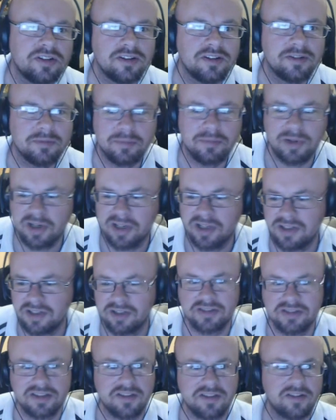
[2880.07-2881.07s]
Behind it,
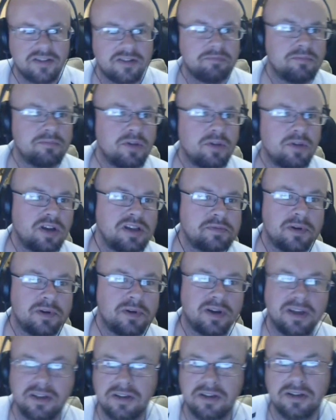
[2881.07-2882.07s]
looks like there's monkeys
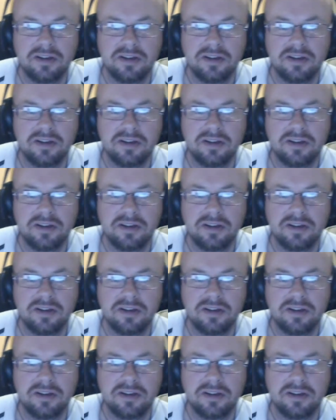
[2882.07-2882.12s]
behind it.